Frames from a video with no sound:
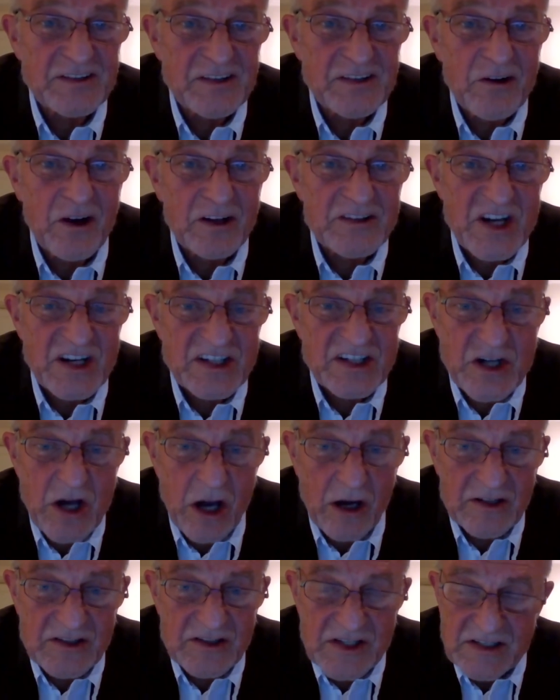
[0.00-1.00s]
and not just
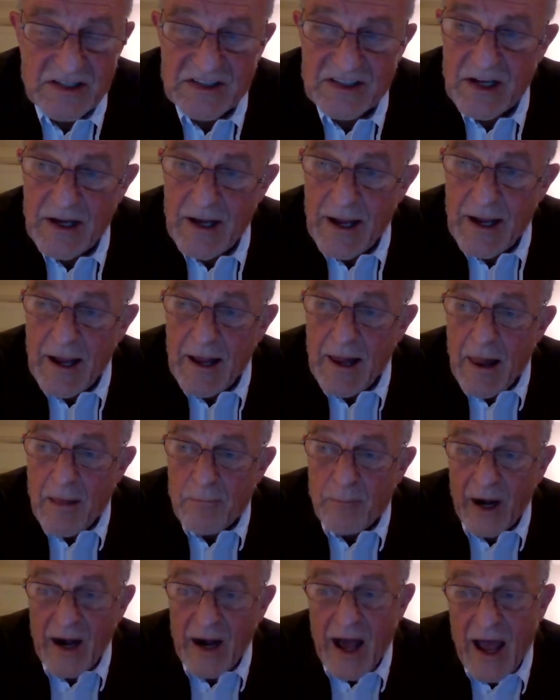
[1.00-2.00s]
doctors.
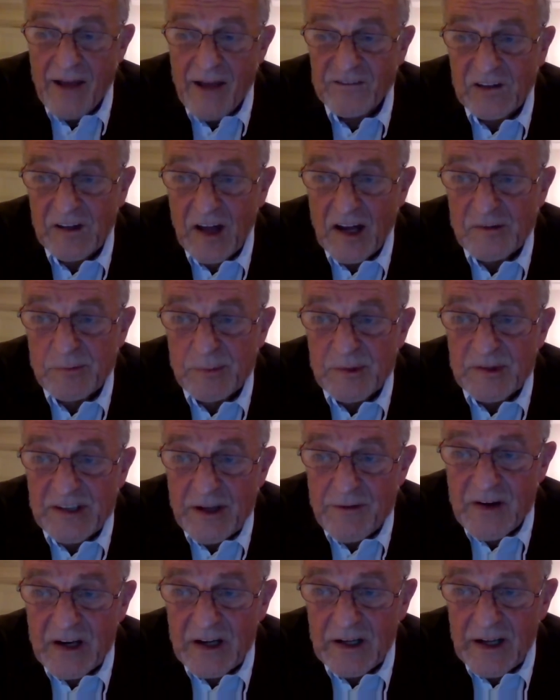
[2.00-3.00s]
But I have to say
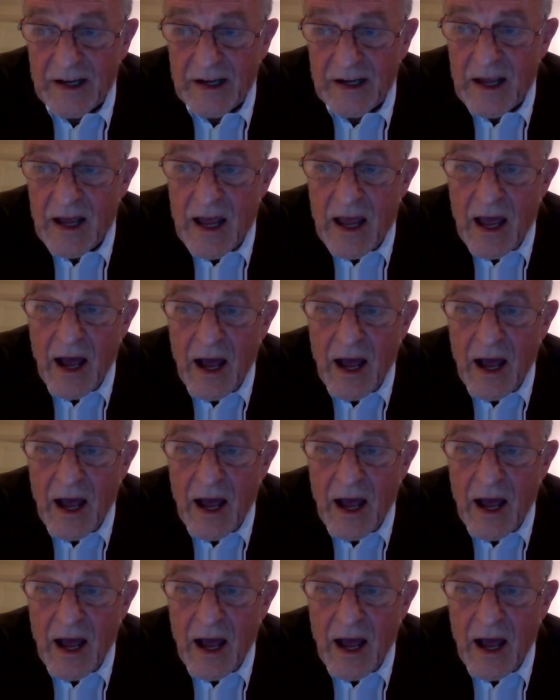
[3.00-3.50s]
specifically,